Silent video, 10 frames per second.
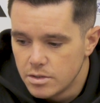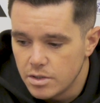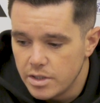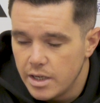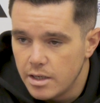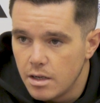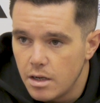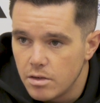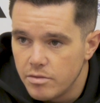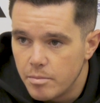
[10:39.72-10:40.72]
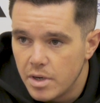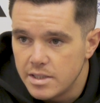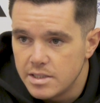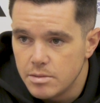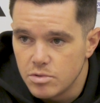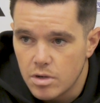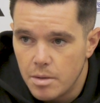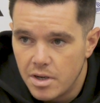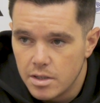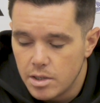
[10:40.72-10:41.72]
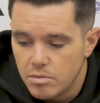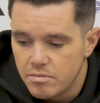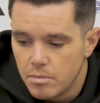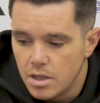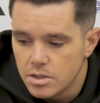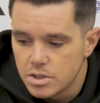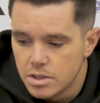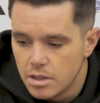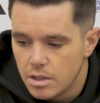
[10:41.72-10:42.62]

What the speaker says: I don't think many teams will come out there with much.